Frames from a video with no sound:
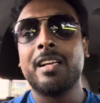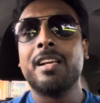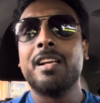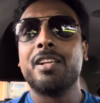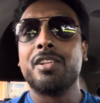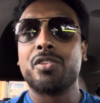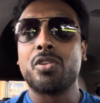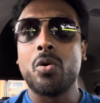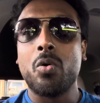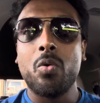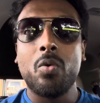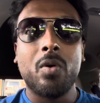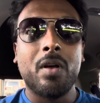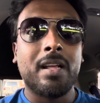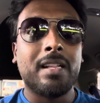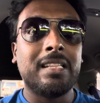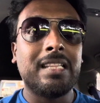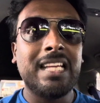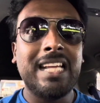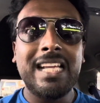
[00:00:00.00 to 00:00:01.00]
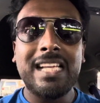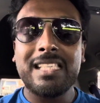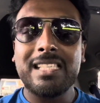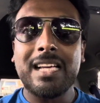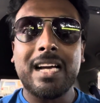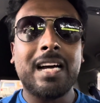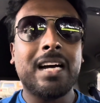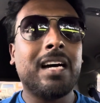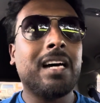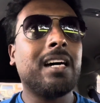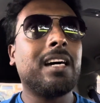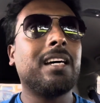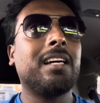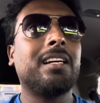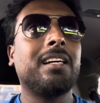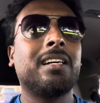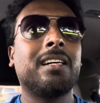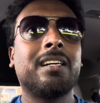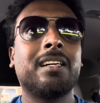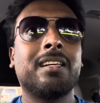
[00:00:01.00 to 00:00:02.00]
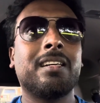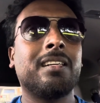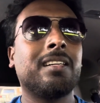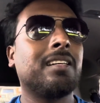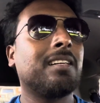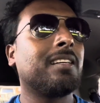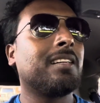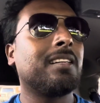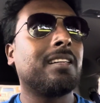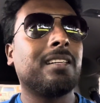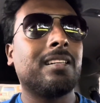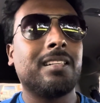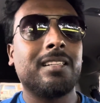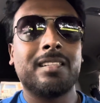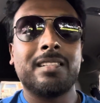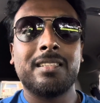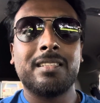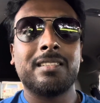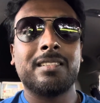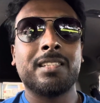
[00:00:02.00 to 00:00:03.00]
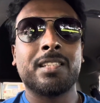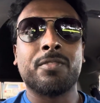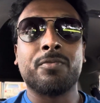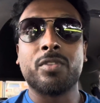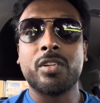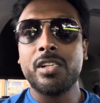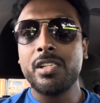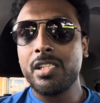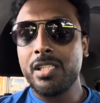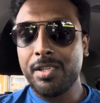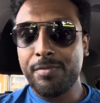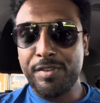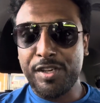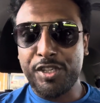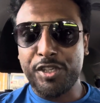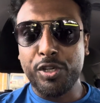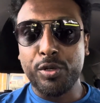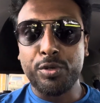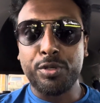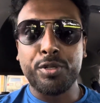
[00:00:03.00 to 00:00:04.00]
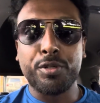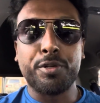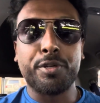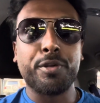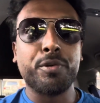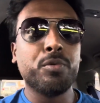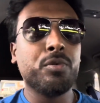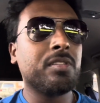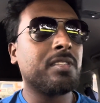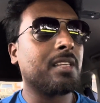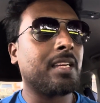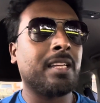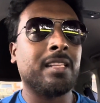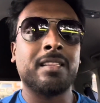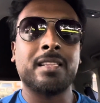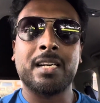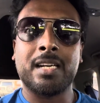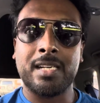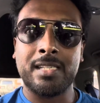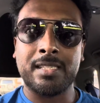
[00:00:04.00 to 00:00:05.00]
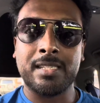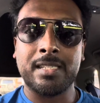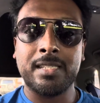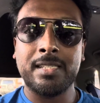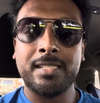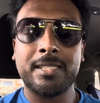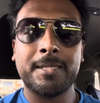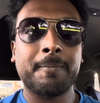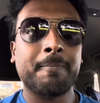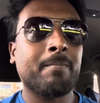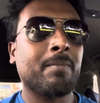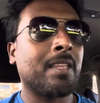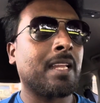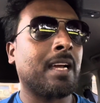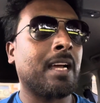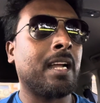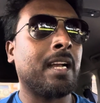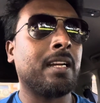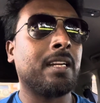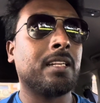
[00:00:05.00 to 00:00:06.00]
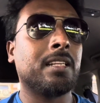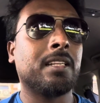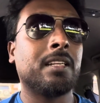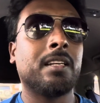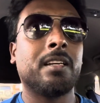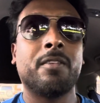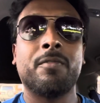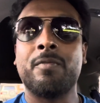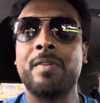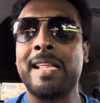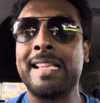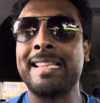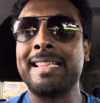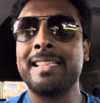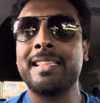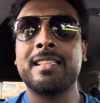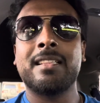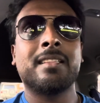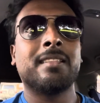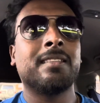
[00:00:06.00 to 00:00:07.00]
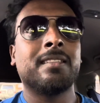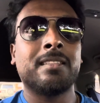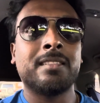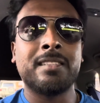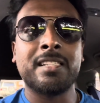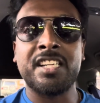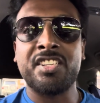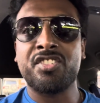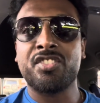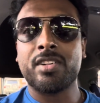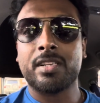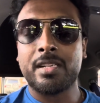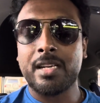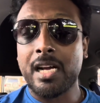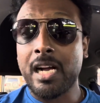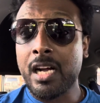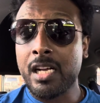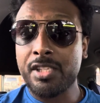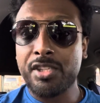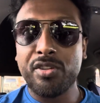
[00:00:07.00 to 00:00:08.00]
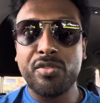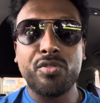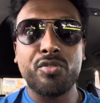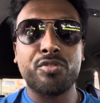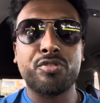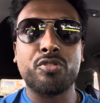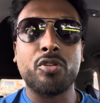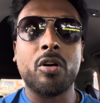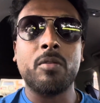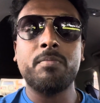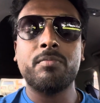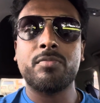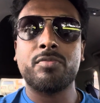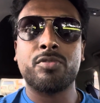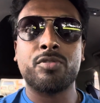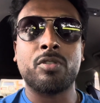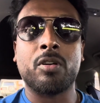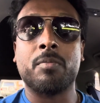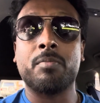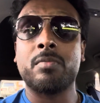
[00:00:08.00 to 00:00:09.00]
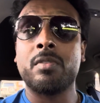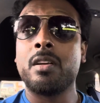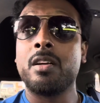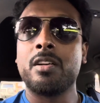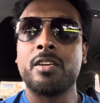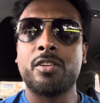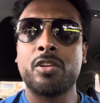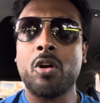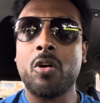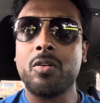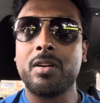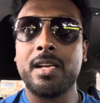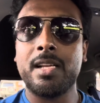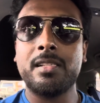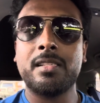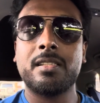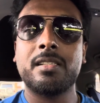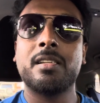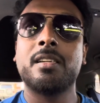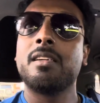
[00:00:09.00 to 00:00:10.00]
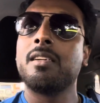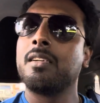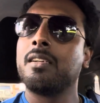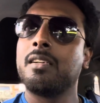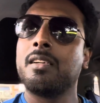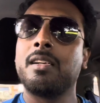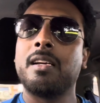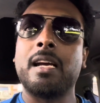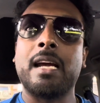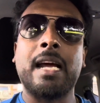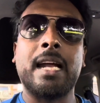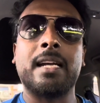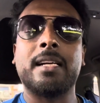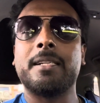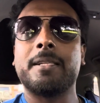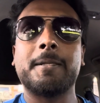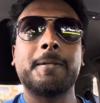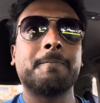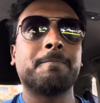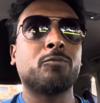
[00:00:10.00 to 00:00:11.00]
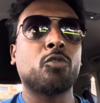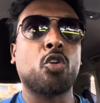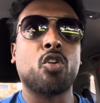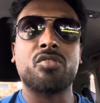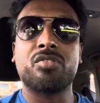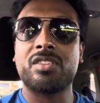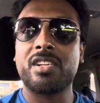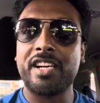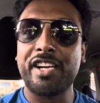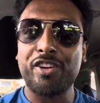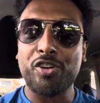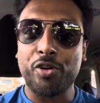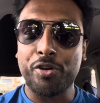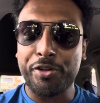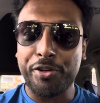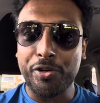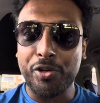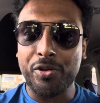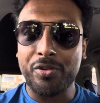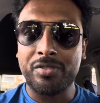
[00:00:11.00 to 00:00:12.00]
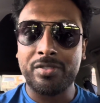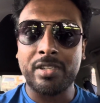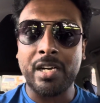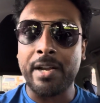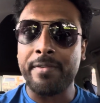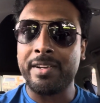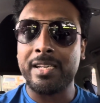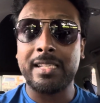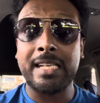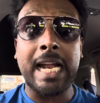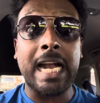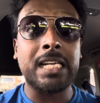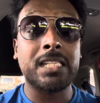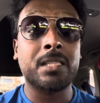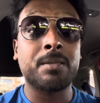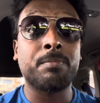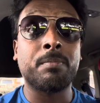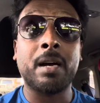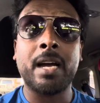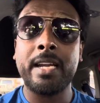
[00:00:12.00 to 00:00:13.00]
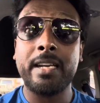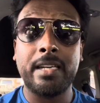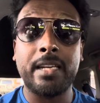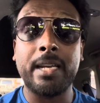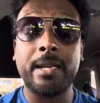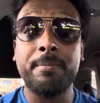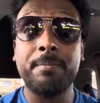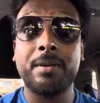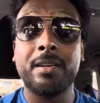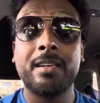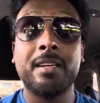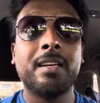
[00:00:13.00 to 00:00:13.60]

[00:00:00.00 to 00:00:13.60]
So these are the words which you should use in the hazards. And when the instructor asks you to stop, stop. Talk less and concentrate on your driving. That's my tip.